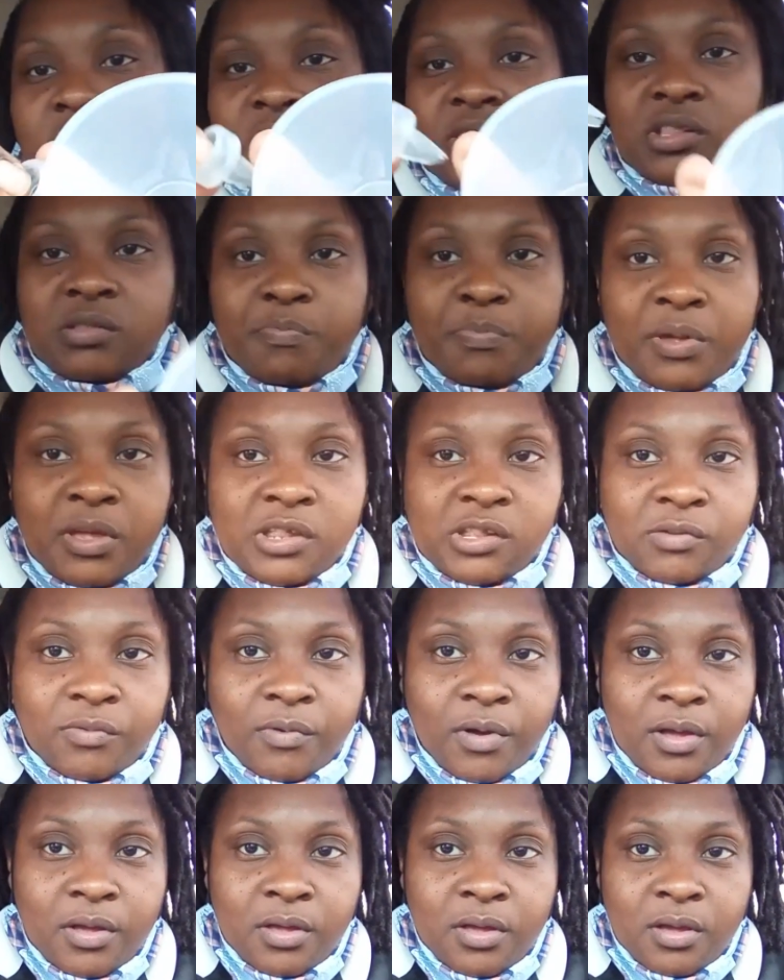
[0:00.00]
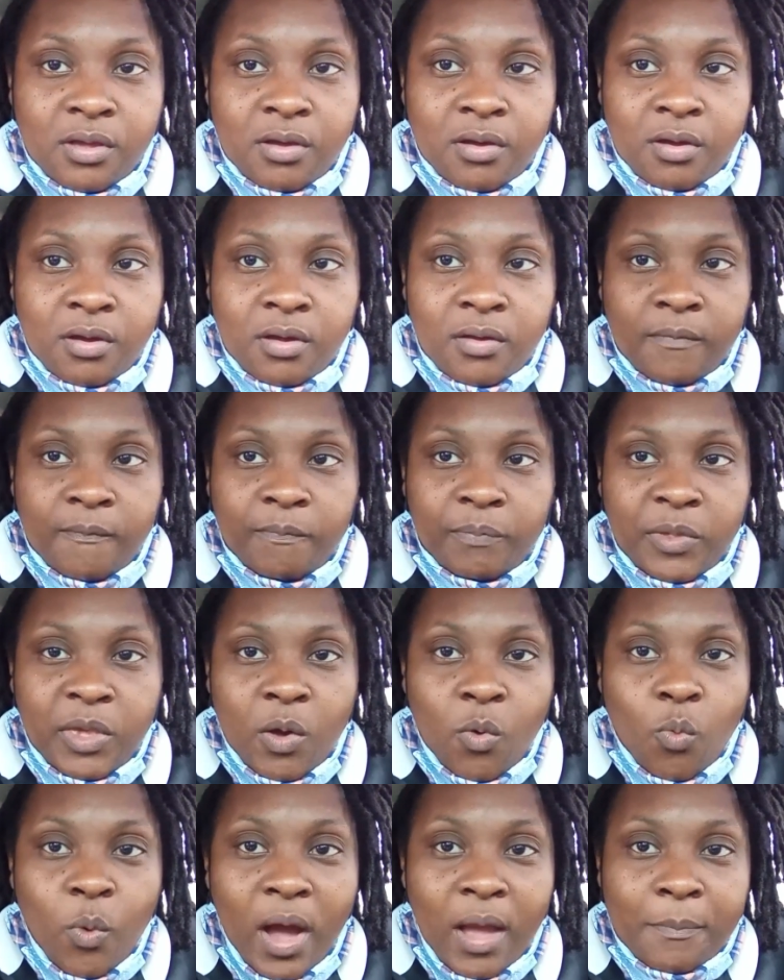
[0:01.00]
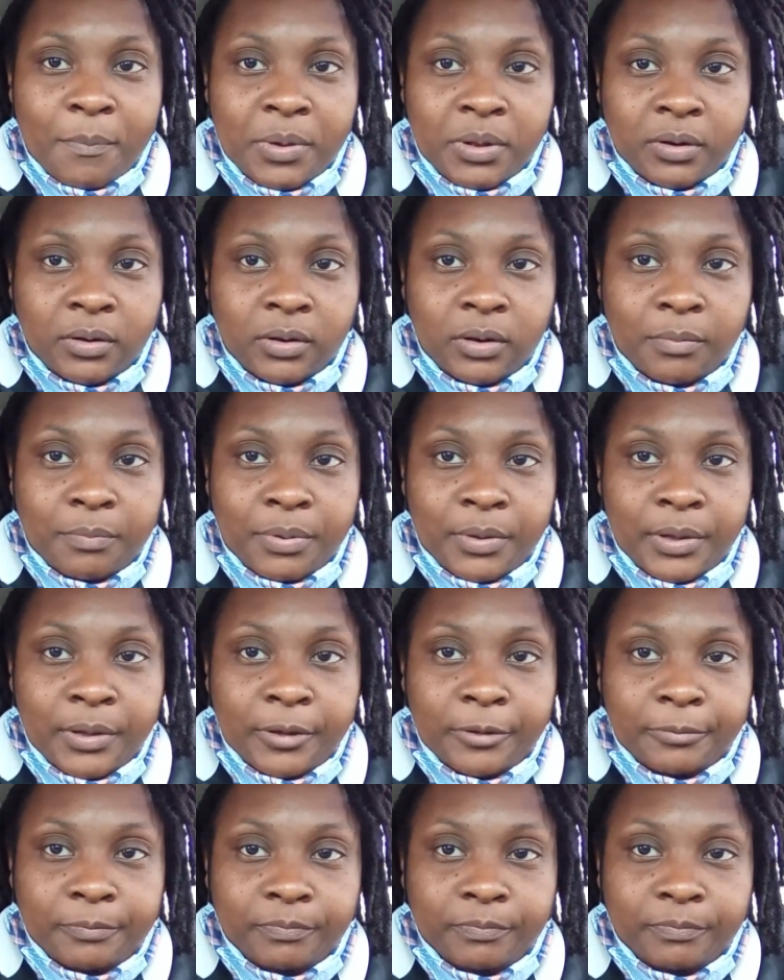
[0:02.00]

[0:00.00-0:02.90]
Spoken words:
this piece right here and wipe it a little bit